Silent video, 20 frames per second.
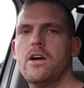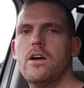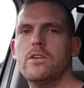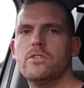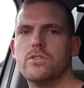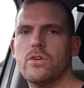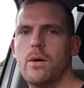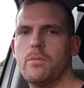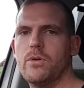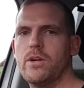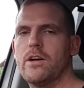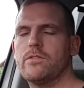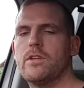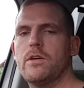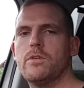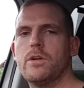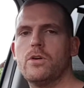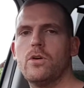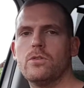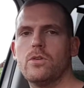So I'm going to
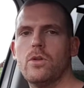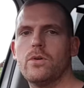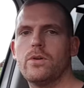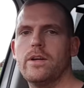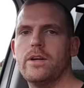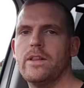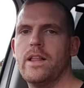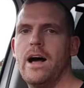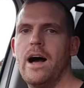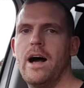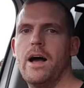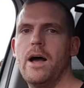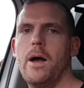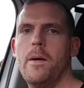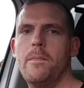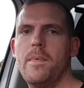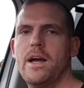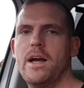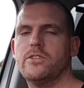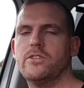have a good look at that
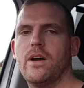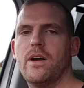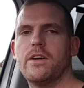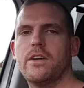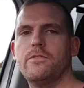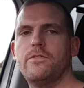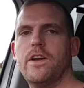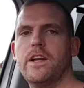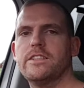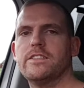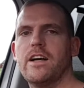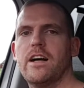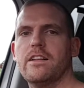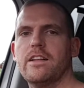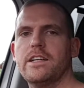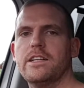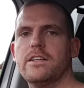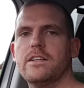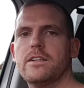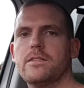and make sure I can fix that
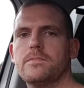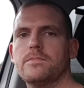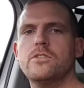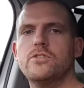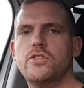leak.